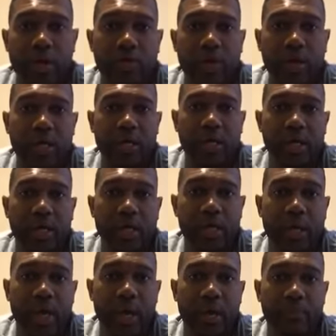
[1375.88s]
Right.
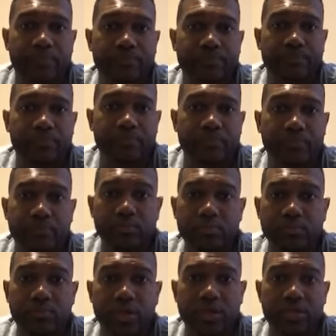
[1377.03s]
And um,
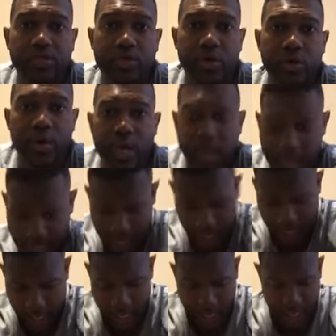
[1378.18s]
and so.
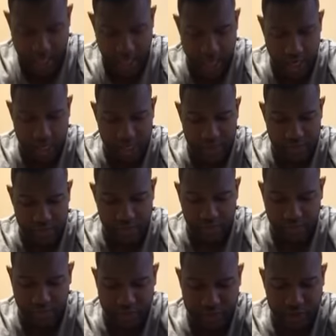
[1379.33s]

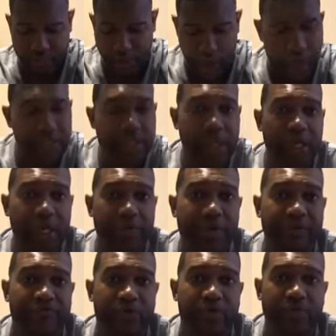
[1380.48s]
So just pausing here
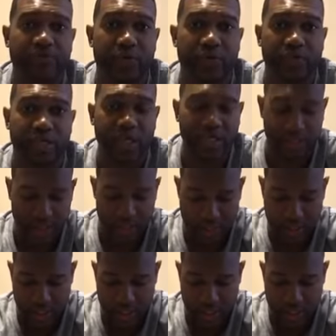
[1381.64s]
at verse fourteen.